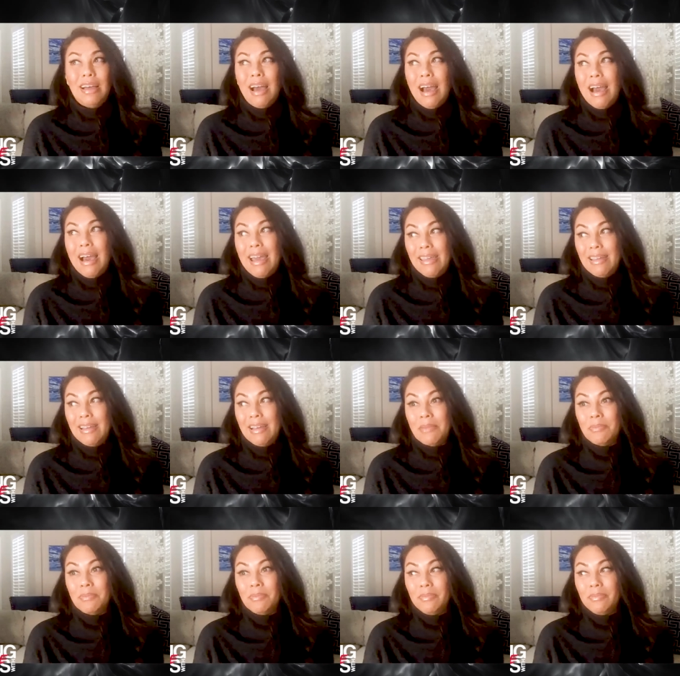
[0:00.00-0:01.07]
I
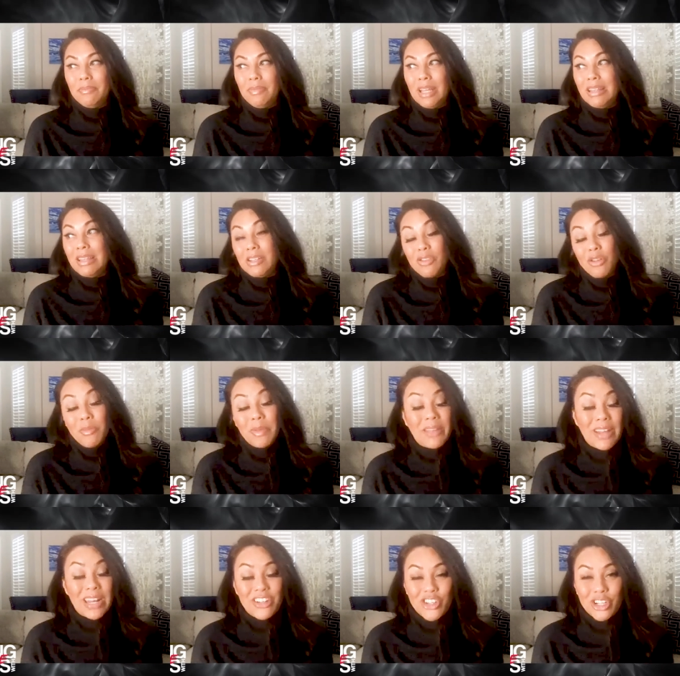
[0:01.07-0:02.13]
um and they told me if
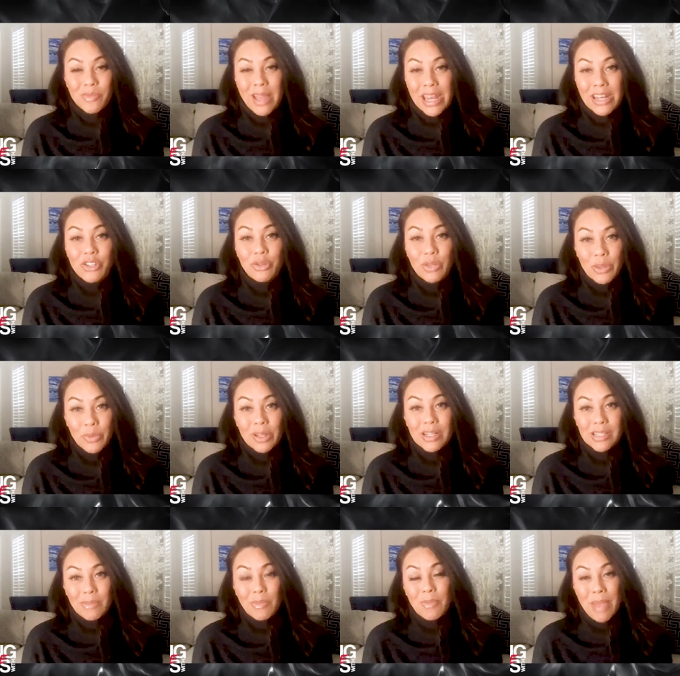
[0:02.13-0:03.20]
I didn't change my attitude, they were going to
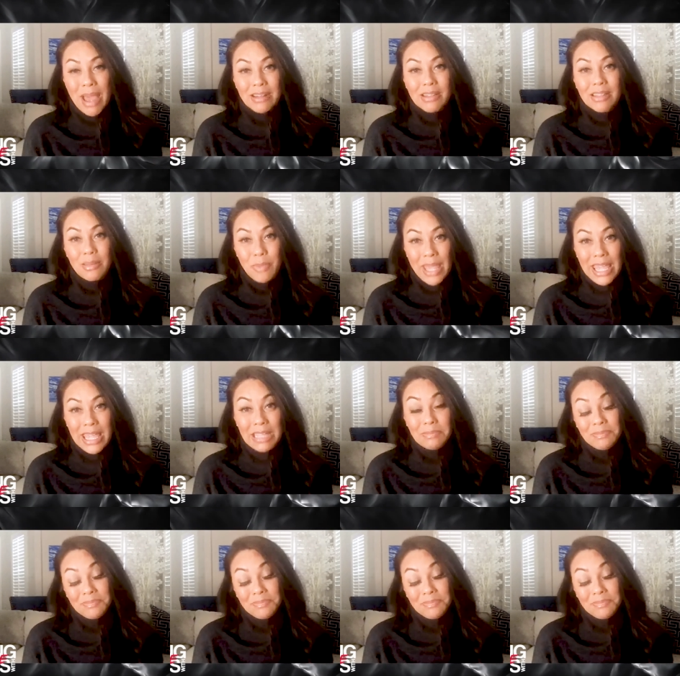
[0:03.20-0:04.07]
send me back to the bay.